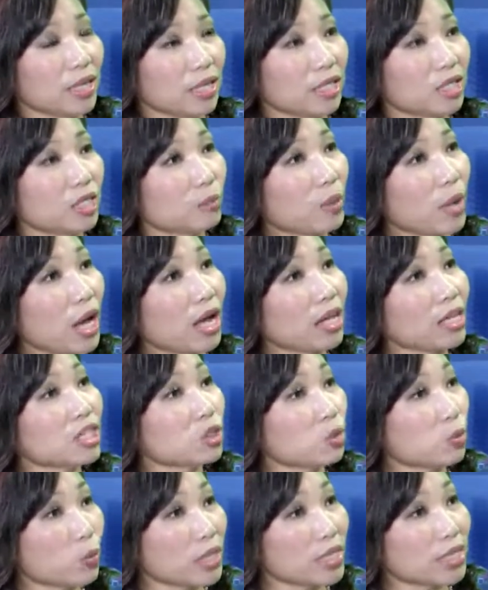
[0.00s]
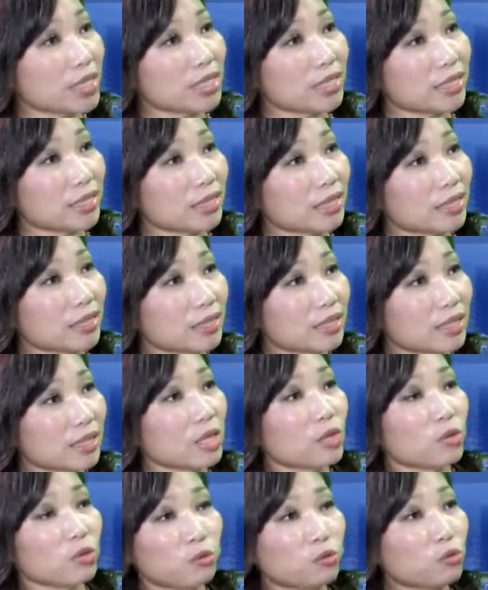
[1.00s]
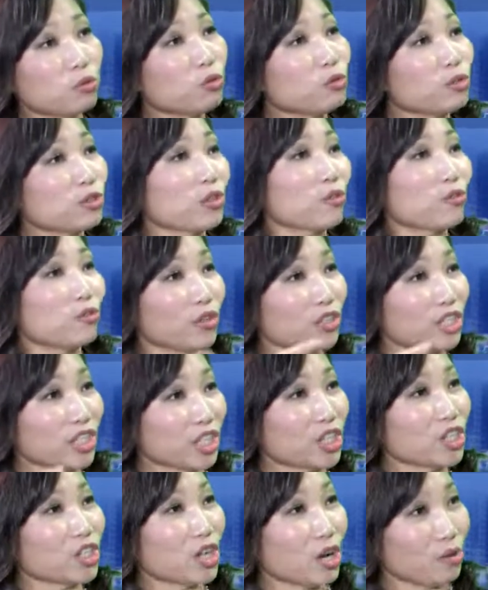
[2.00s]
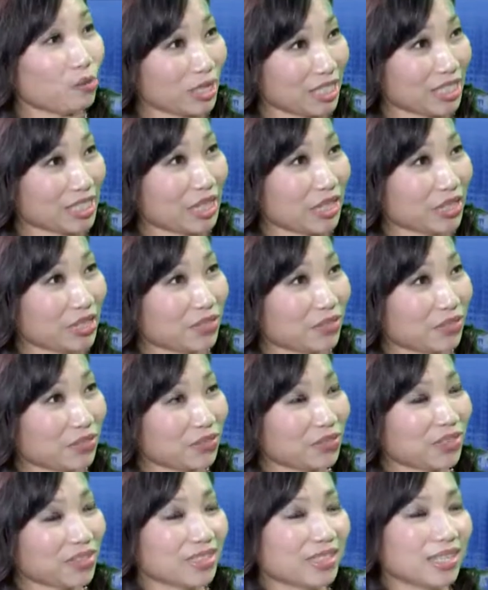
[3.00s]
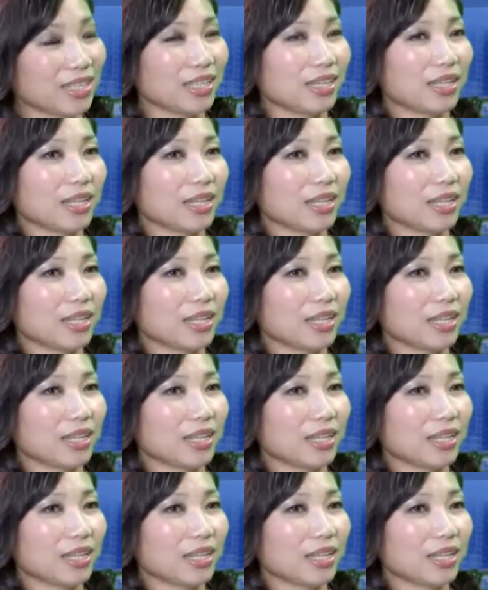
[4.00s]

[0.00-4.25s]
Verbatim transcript: in the past 20 years, through different economic cycles,